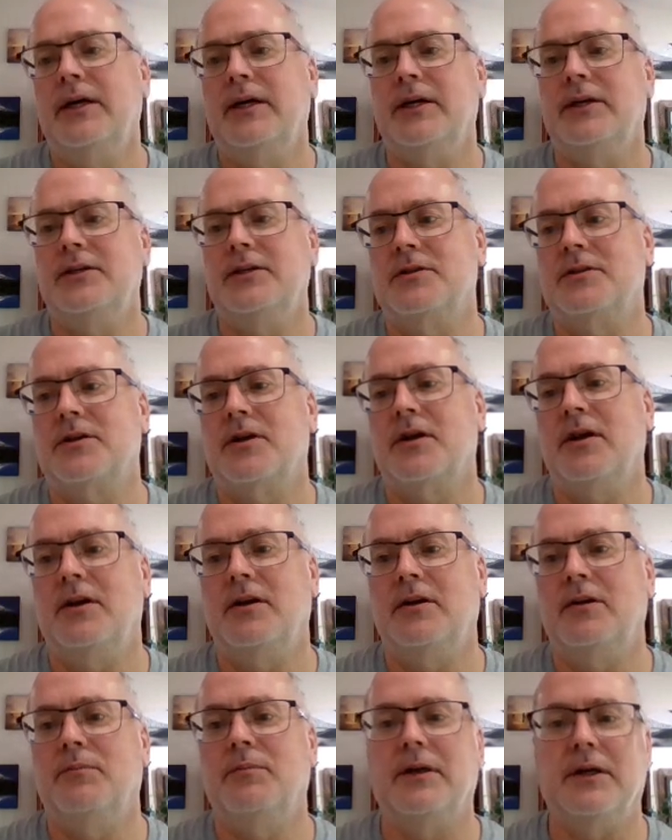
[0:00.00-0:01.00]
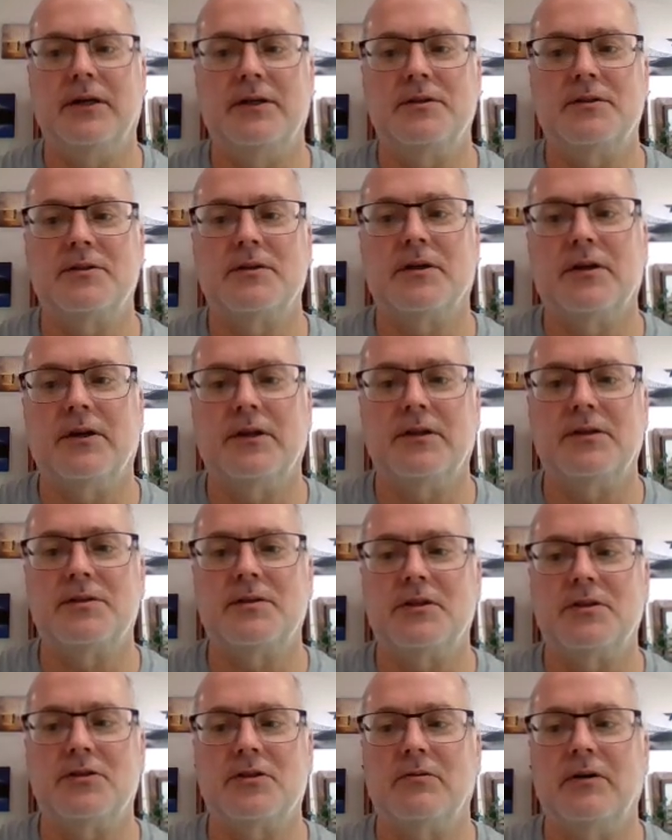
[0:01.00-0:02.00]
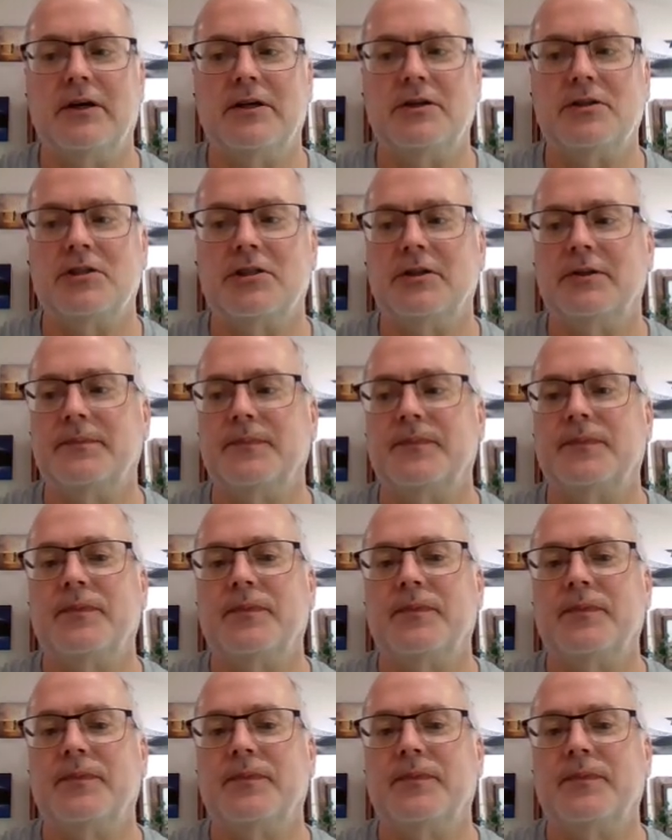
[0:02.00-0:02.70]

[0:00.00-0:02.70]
It just kind of depends on the situation.